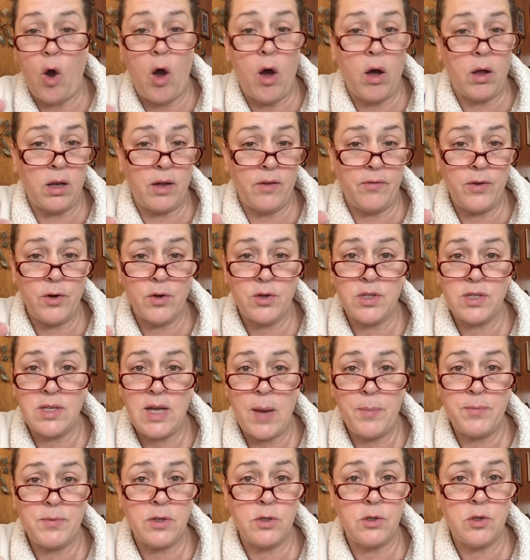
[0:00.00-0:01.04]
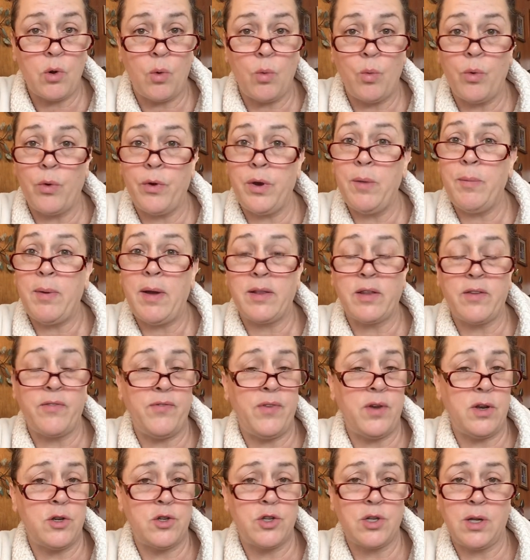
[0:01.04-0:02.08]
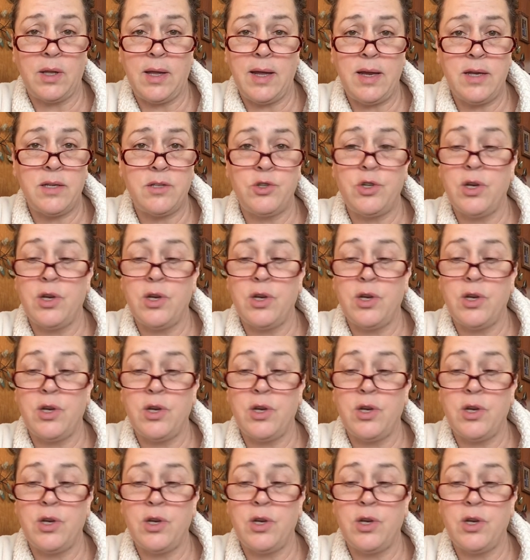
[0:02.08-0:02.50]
all of your steps and don't worry about the finish glaze.